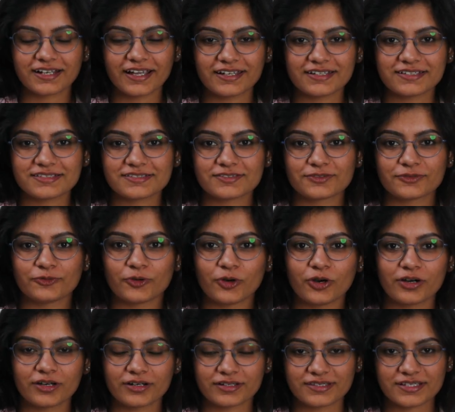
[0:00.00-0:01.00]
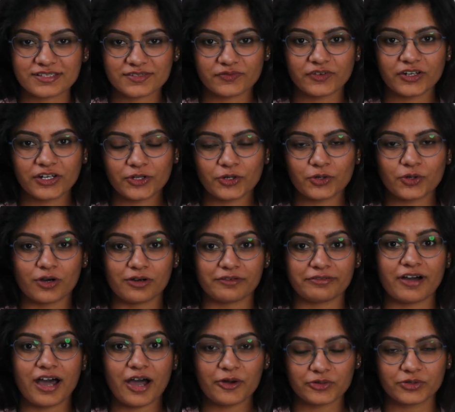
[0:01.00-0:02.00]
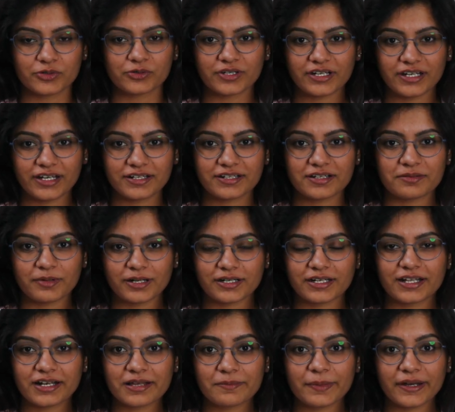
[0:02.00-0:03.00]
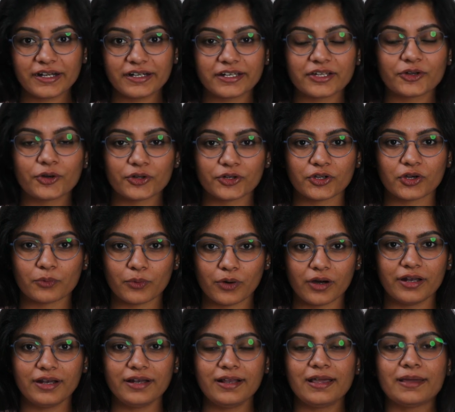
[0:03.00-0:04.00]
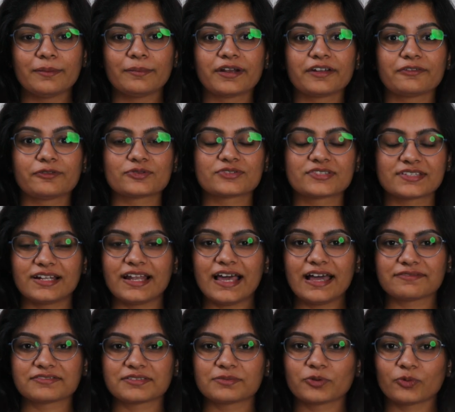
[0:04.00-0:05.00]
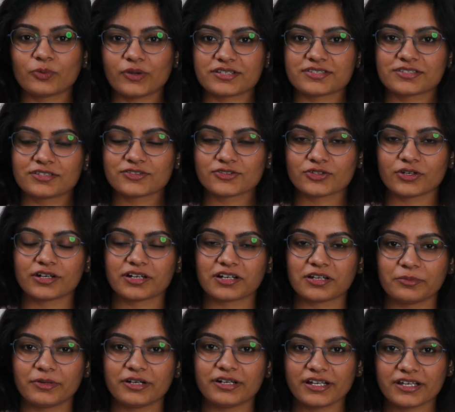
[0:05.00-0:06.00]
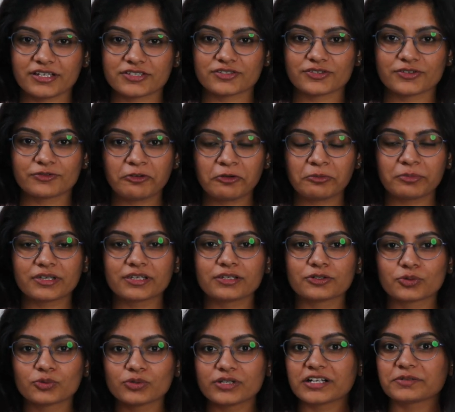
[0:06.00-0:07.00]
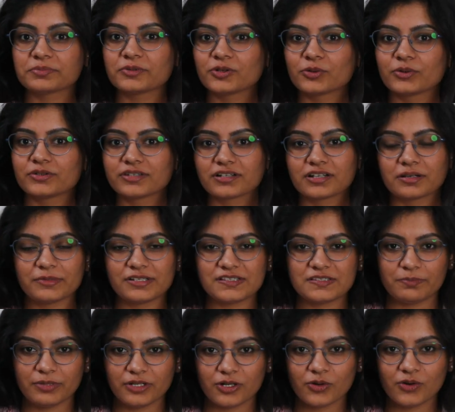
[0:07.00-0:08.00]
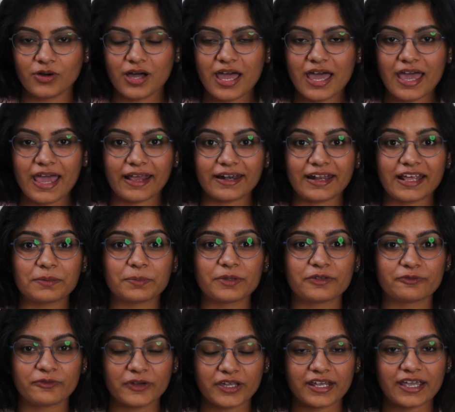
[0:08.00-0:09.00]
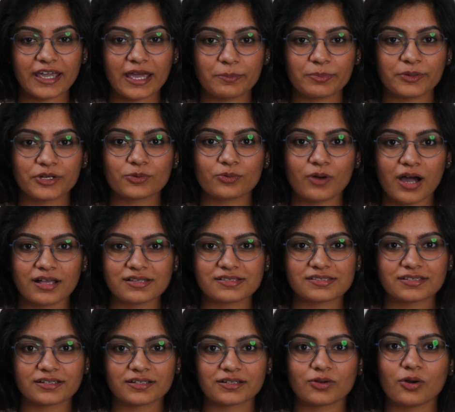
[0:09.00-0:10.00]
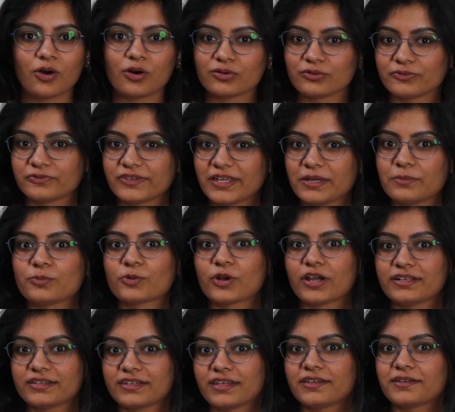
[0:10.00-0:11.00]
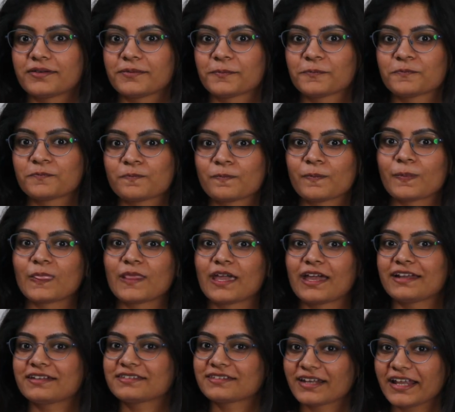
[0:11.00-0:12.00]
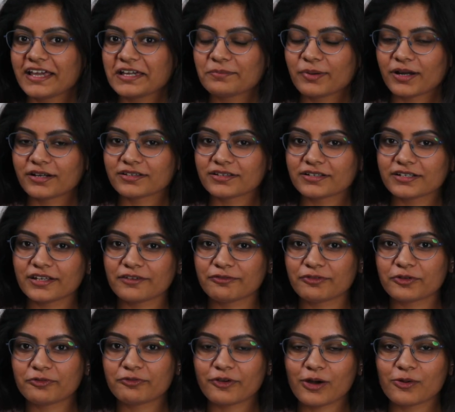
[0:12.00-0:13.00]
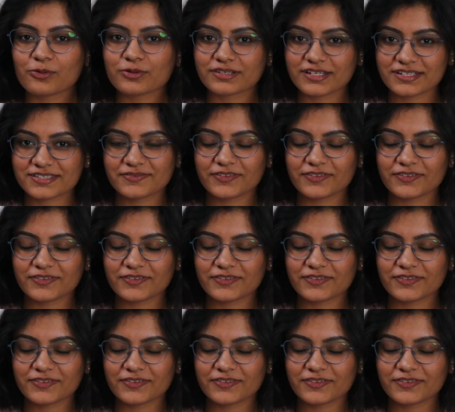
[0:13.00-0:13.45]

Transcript: guys for this video of how you create a mandala painting on your wall. But if you still have some questions or recommendations for me, do let me know in the comments below and I'll be very happy to answer all of them right there. Hit the like button if you found this